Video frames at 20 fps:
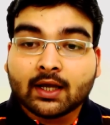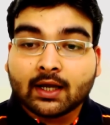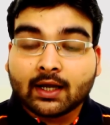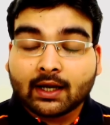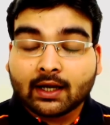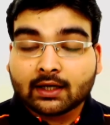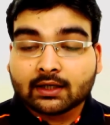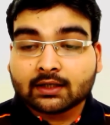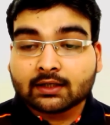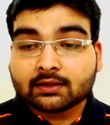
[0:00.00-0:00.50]

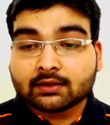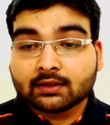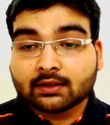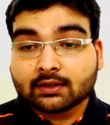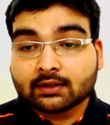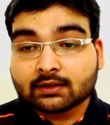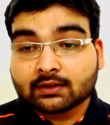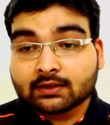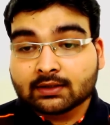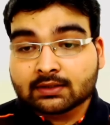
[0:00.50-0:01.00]
and
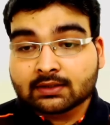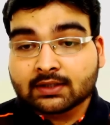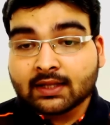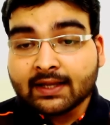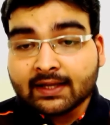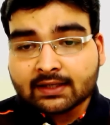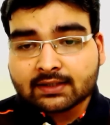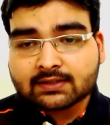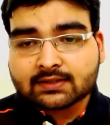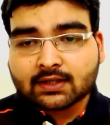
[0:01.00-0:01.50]
the
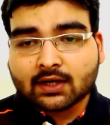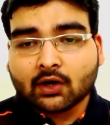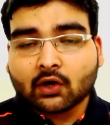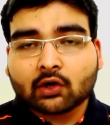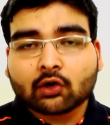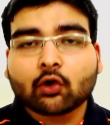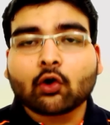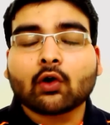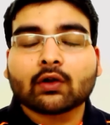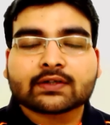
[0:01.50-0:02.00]
things
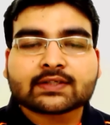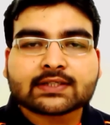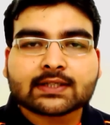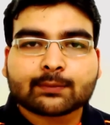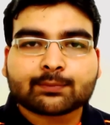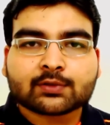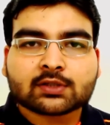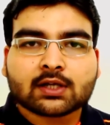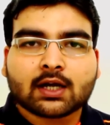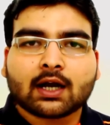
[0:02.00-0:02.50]
or
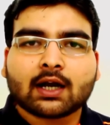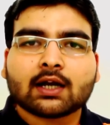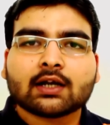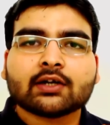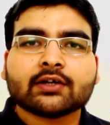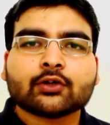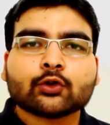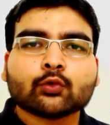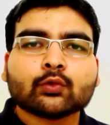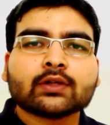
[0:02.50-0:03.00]
concepts
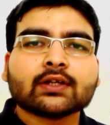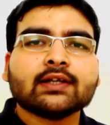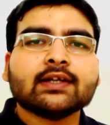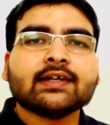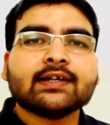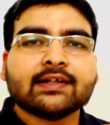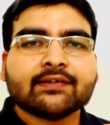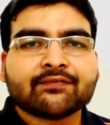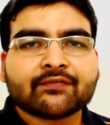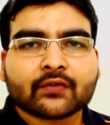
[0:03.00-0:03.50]
are totally
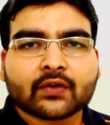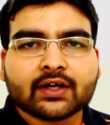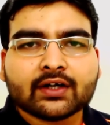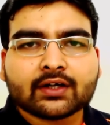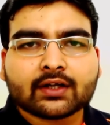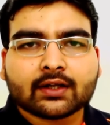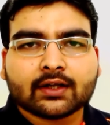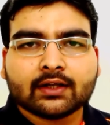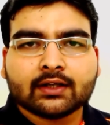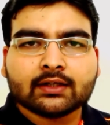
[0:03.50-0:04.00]

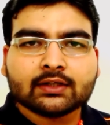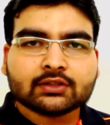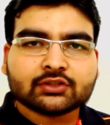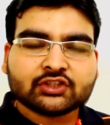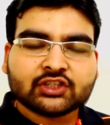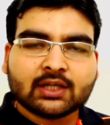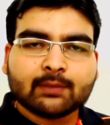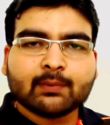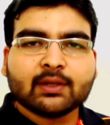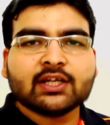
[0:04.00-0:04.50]
different in
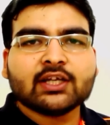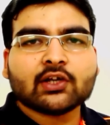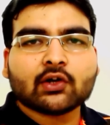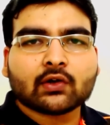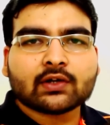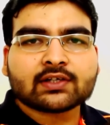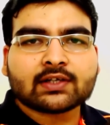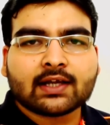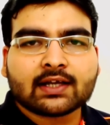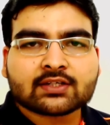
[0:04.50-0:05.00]
Jaimini
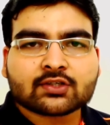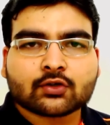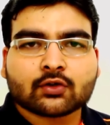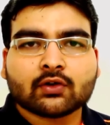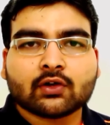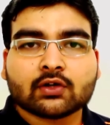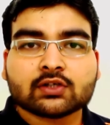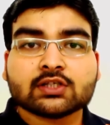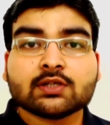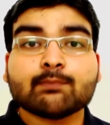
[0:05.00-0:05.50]

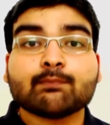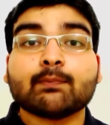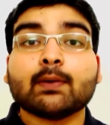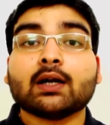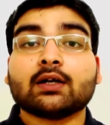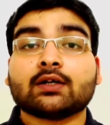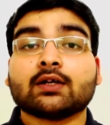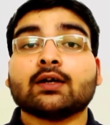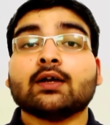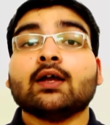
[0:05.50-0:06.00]
Astrology,
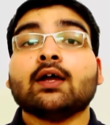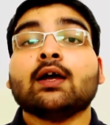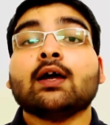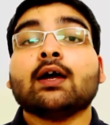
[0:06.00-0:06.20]
but